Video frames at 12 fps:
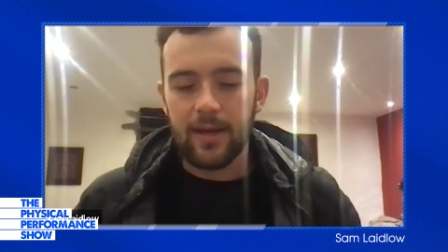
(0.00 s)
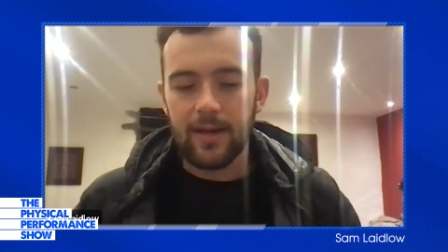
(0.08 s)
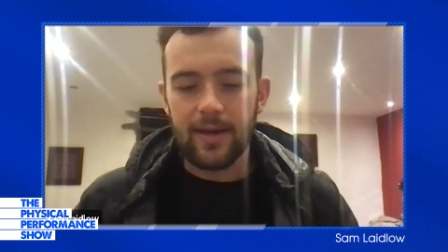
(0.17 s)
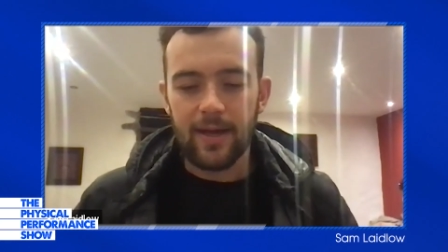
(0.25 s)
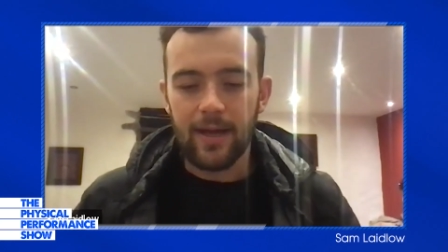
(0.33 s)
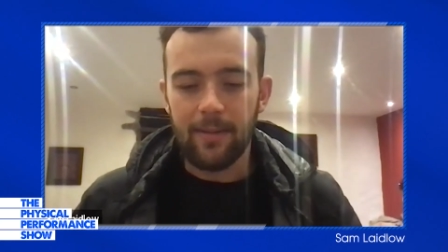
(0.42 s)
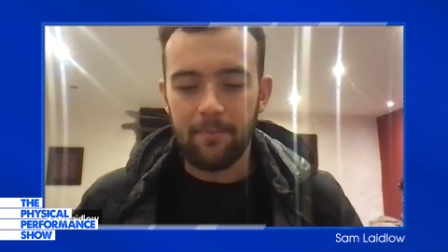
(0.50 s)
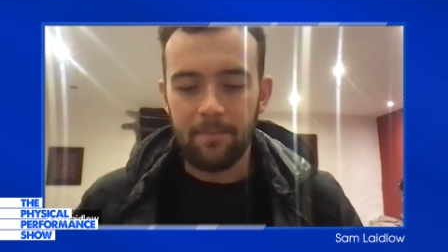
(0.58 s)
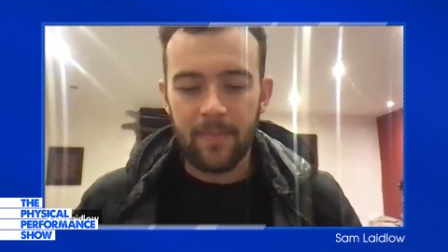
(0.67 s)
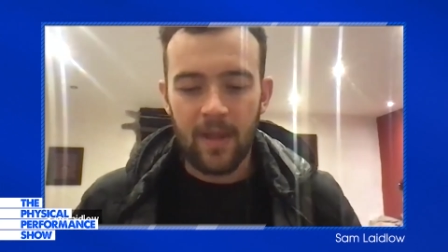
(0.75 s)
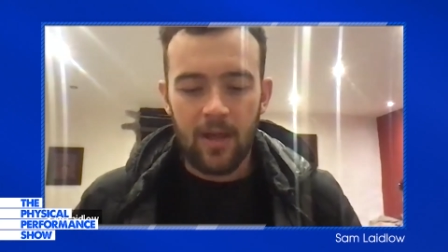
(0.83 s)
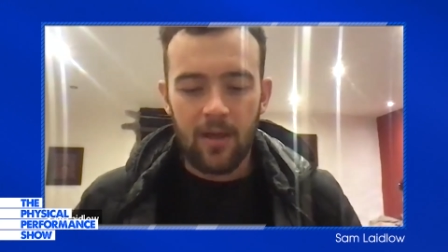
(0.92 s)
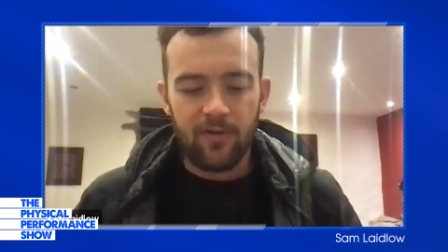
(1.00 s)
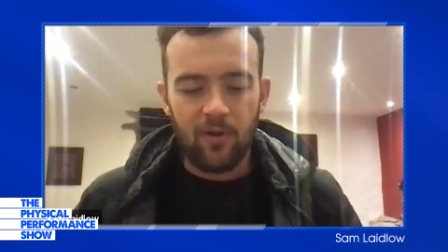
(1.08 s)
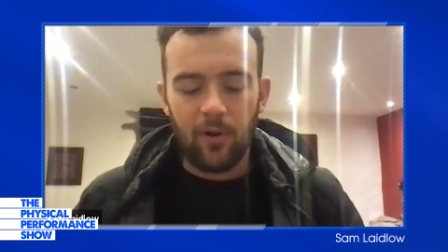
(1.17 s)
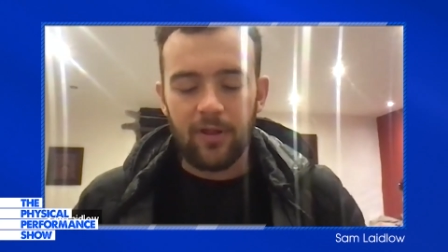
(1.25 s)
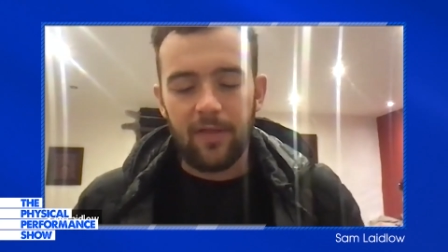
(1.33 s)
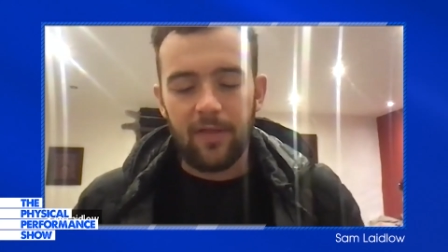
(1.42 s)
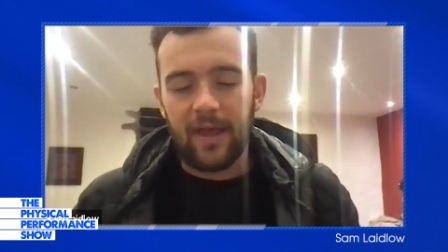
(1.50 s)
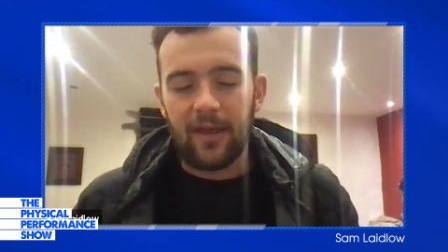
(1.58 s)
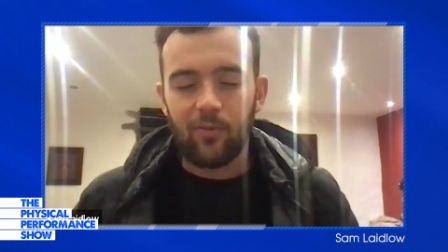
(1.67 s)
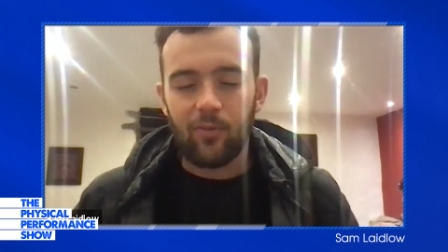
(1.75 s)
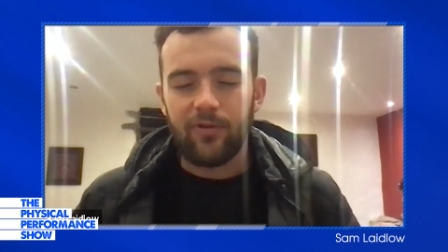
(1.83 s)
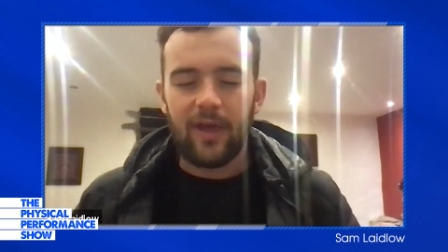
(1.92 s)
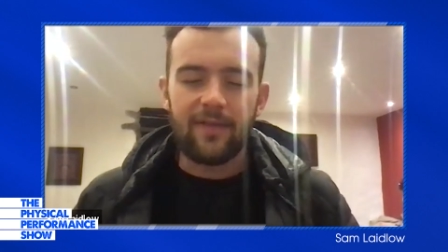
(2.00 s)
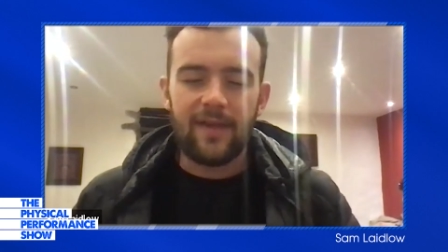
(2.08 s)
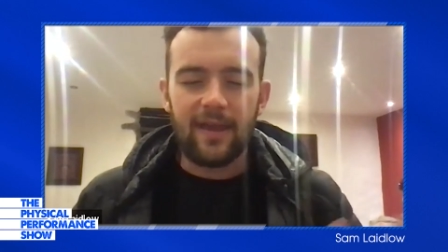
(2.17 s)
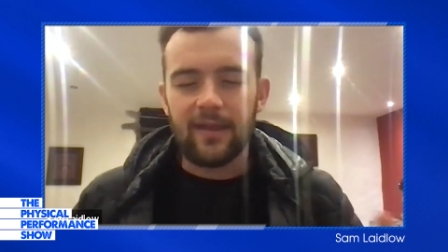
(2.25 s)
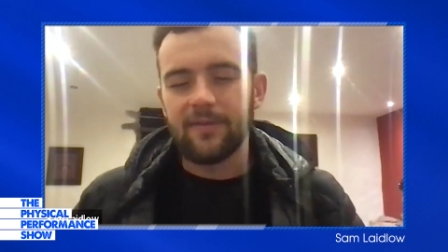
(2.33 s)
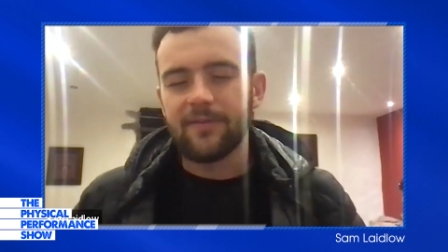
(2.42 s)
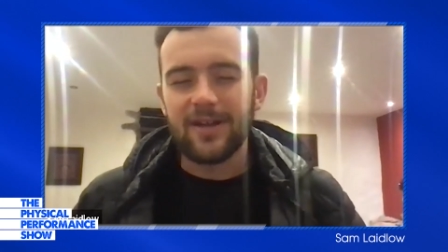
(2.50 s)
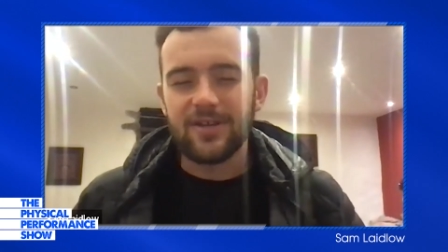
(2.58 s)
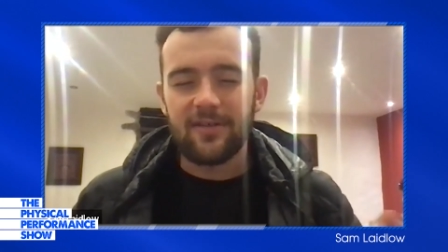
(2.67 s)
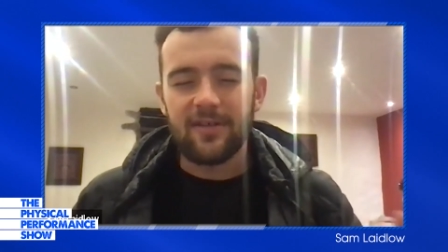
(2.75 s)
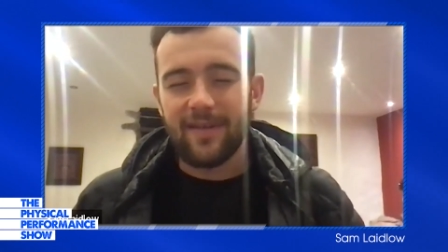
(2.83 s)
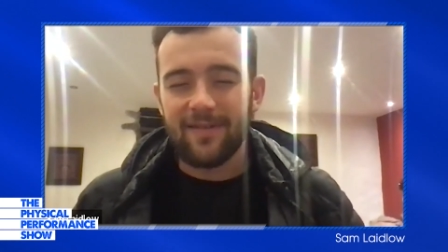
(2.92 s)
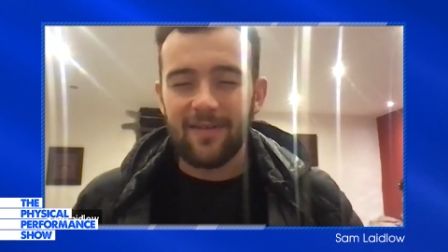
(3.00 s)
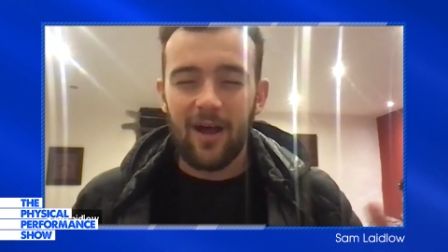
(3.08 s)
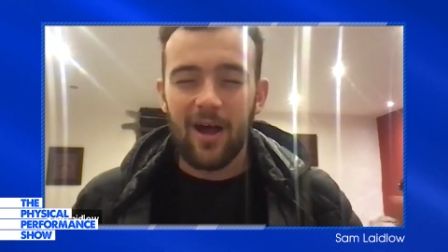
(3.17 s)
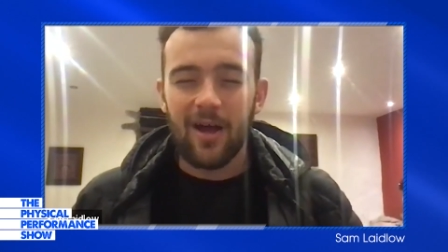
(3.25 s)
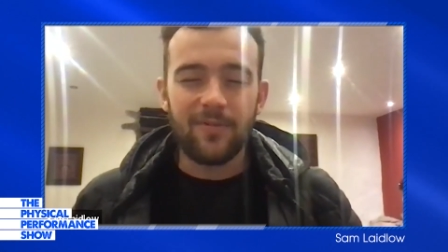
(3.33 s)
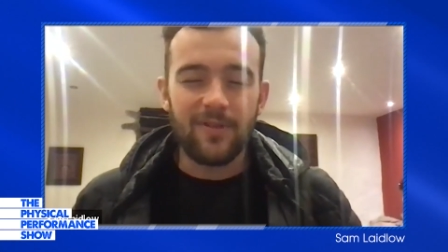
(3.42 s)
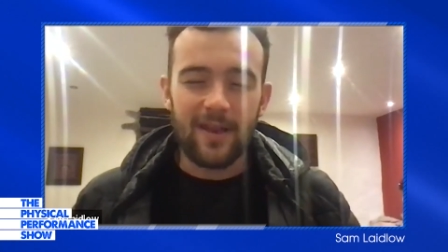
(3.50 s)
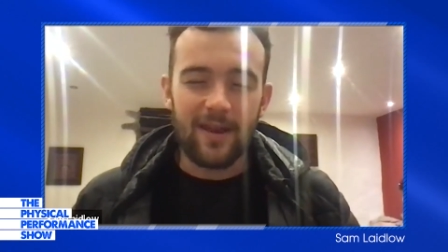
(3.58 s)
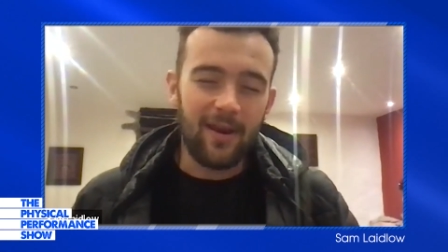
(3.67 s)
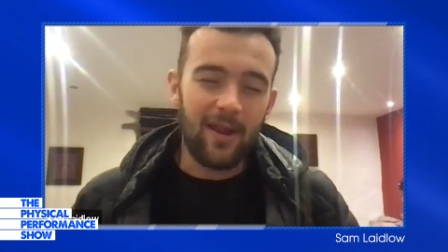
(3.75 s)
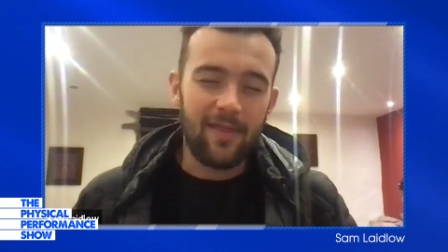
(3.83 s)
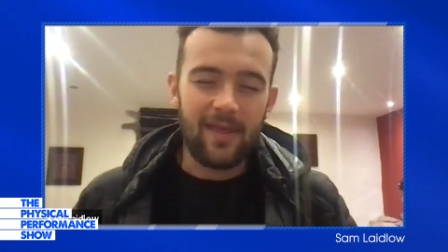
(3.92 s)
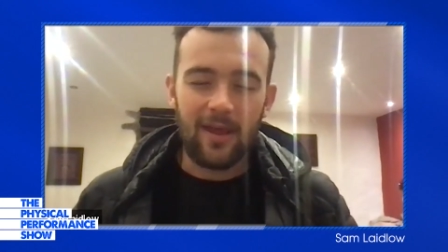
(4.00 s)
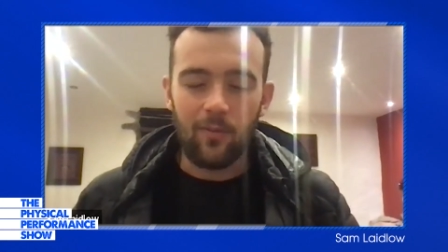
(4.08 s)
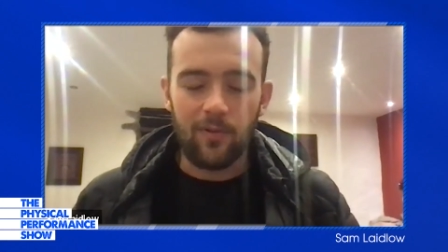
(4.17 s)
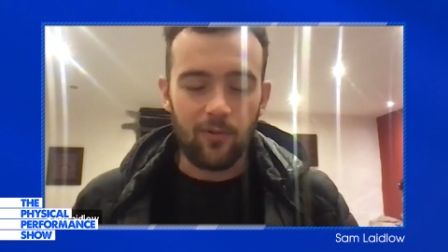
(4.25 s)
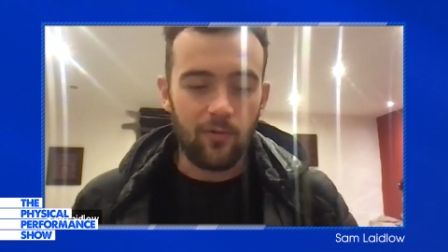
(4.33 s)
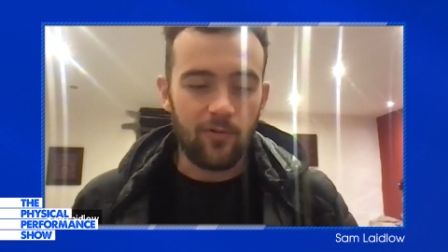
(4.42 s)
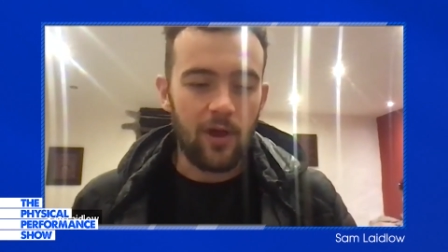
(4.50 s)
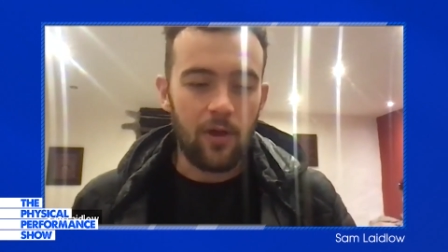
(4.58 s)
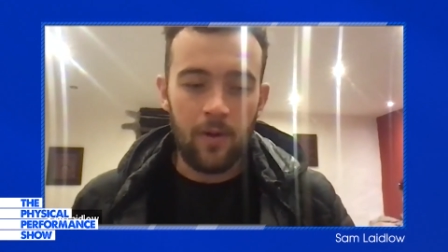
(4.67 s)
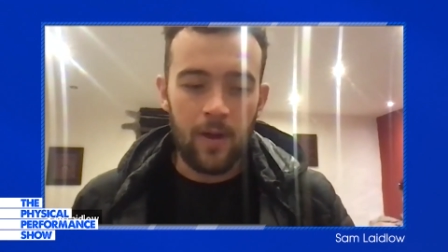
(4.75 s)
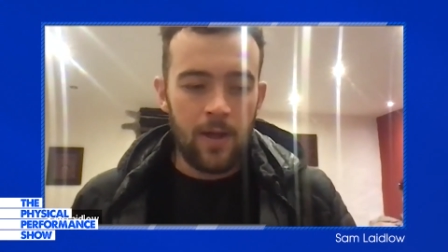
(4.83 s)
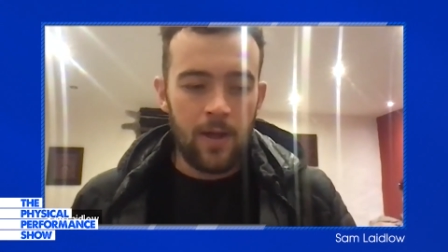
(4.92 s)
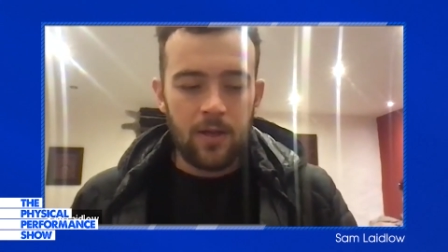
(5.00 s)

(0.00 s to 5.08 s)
And so one of the things was taking digestive enzymes, and then another thing was also